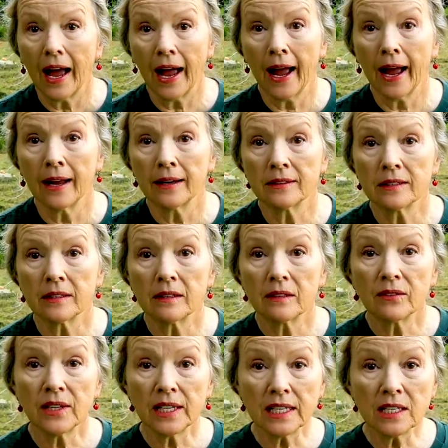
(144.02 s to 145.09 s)
And
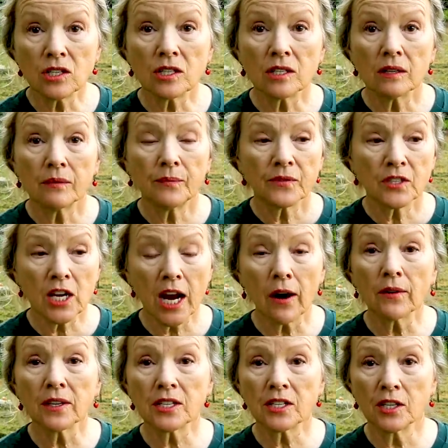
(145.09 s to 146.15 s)
these
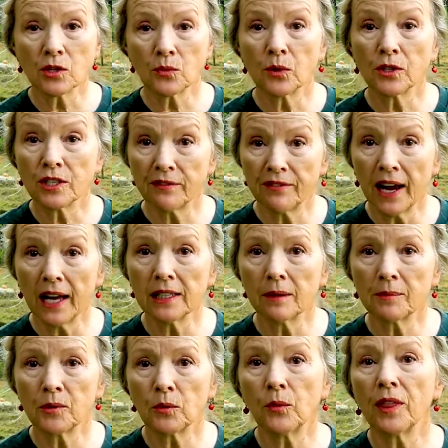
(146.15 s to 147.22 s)
terraces were
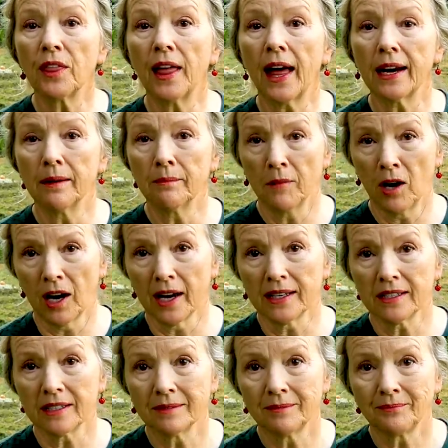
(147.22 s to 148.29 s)
developed with that in
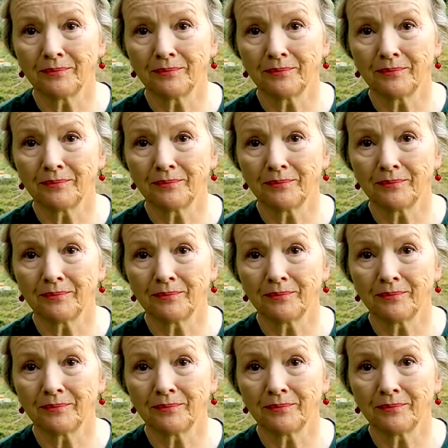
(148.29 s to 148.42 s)
mind.